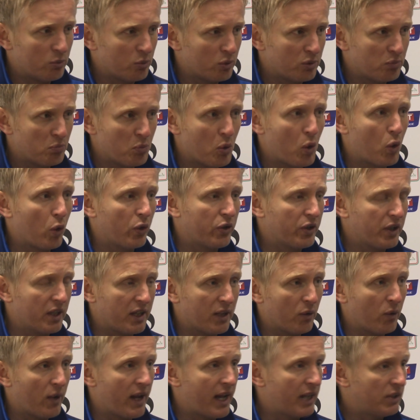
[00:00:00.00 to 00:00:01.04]
It was more than
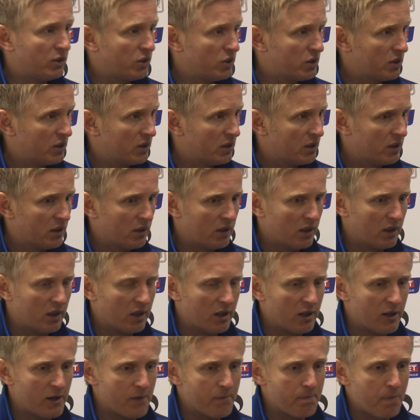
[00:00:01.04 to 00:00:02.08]
gilt edged.
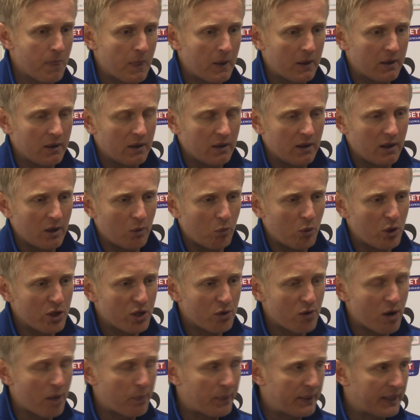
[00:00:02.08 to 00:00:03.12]
And when
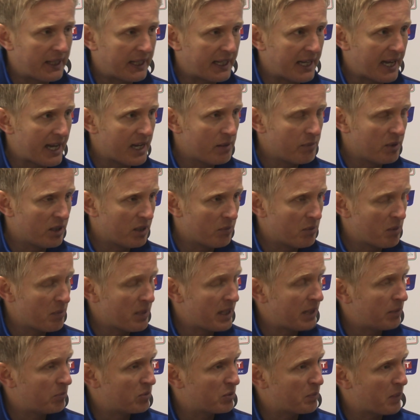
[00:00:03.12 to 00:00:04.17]
you're up in a game and the
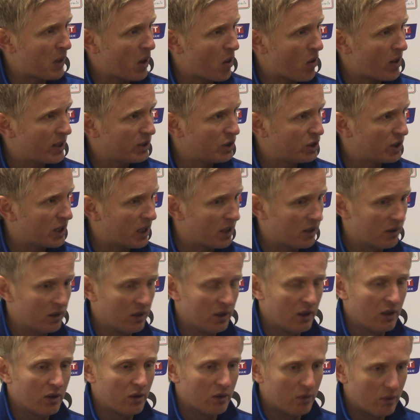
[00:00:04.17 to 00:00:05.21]
momentum's behind you,
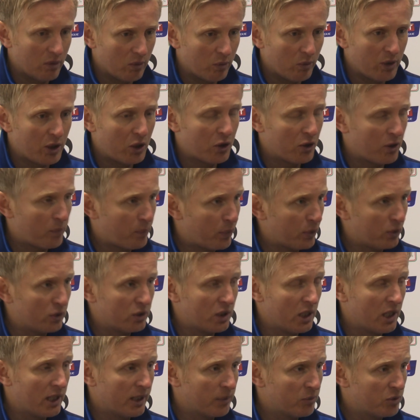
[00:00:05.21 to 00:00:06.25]
we could have put
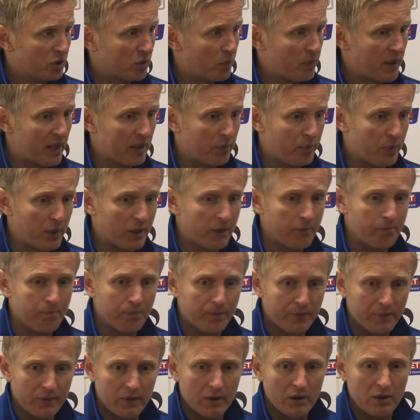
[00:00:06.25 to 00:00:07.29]
Gillingham to bed. But
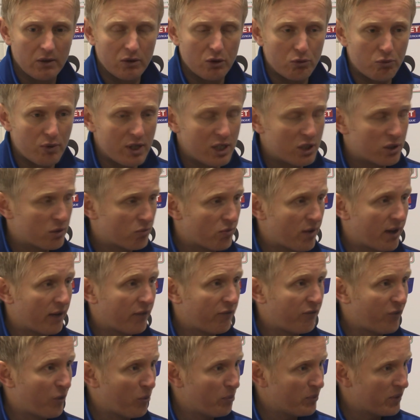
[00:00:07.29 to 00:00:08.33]
the recent run
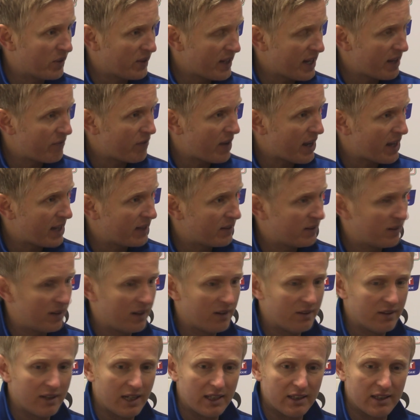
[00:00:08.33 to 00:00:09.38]
of form that they've had,
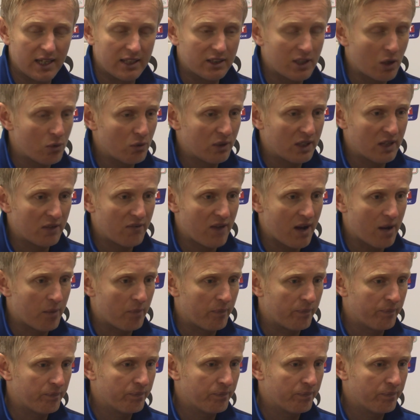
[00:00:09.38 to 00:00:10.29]
they don't give up.